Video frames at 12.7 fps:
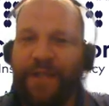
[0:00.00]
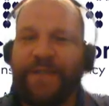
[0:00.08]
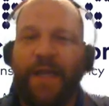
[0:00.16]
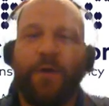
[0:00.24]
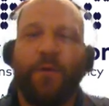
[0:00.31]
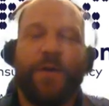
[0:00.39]
It's
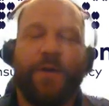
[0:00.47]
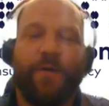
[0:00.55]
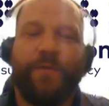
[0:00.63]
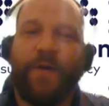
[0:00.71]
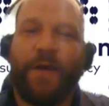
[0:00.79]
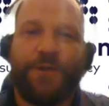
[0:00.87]
not going to
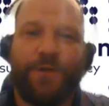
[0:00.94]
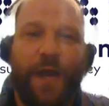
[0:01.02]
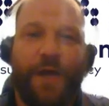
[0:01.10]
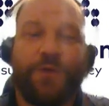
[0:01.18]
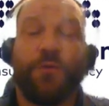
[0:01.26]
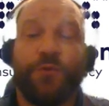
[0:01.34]
affect your
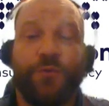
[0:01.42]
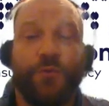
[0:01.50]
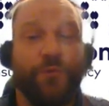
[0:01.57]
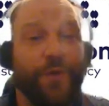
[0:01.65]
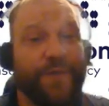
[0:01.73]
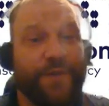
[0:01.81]
actual
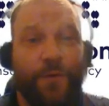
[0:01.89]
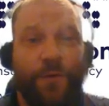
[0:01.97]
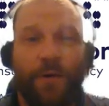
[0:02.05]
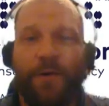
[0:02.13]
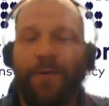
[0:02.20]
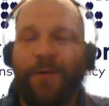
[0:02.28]
true risk
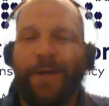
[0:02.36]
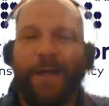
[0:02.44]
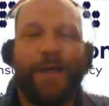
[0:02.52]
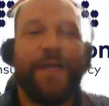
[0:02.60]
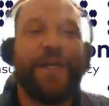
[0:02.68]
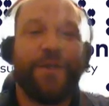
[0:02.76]
score
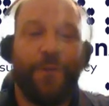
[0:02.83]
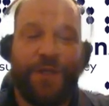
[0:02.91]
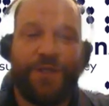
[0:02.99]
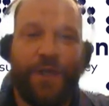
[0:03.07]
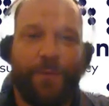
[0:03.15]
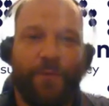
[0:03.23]
in any way,
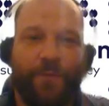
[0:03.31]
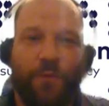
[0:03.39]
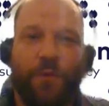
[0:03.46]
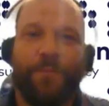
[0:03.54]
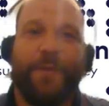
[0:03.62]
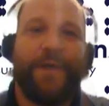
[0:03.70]
shape or
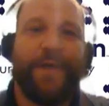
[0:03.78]
form.